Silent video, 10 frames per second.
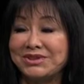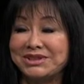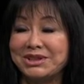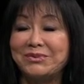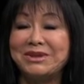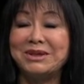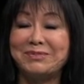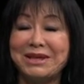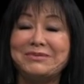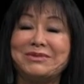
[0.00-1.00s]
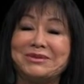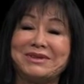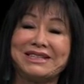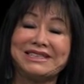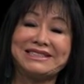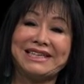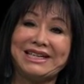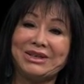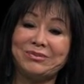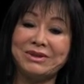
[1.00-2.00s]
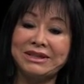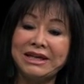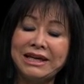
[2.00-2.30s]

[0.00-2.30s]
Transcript: There's so many people willing to help, and